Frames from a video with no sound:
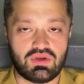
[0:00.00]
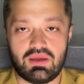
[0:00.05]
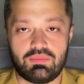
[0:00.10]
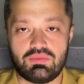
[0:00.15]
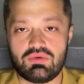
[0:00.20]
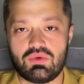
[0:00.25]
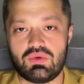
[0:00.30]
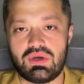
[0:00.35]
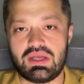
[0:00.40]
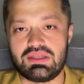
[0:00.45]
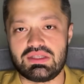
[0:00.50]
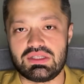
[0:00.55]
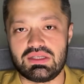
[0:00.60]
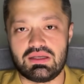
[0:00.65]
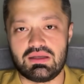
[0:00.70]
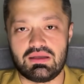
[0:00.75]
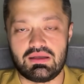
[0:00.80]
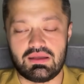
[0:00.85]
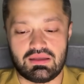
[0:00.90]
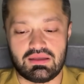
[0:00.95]
Up to
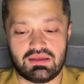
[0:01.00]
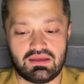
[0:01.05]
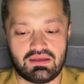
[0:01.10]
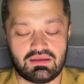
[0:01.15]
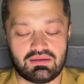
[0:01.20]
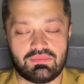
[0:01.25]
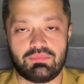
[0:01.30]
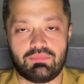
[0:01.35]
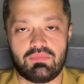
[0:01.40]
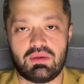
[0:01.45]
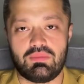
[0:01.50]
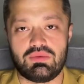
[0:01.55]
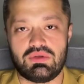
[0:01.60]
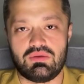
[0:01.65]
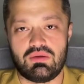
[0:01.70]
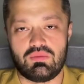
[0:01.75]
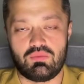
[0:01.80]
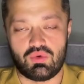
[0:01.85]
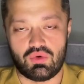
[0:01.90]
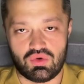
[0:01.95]
80 and perhaps
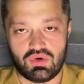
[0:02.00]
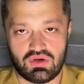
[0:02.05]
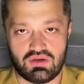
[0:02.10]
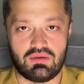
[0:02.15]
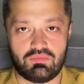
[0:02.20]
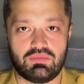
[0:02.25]
even more